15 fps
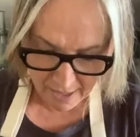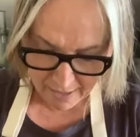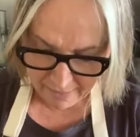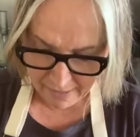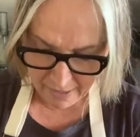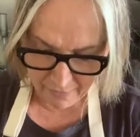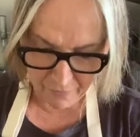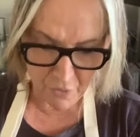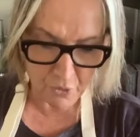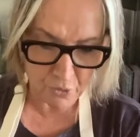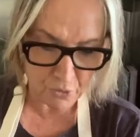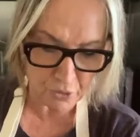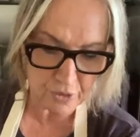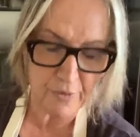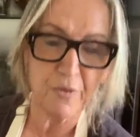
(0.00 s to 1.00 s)
And then if you
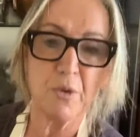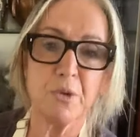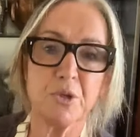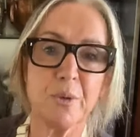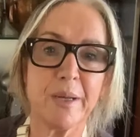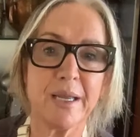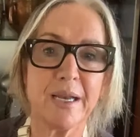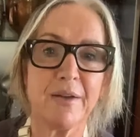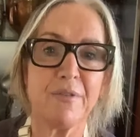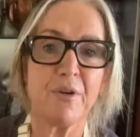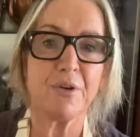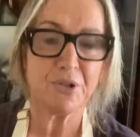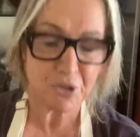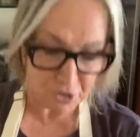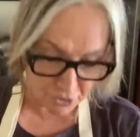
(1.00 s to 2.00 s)
were doing enough
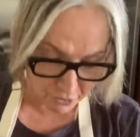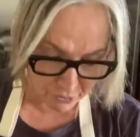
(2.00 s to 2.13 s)
oranges,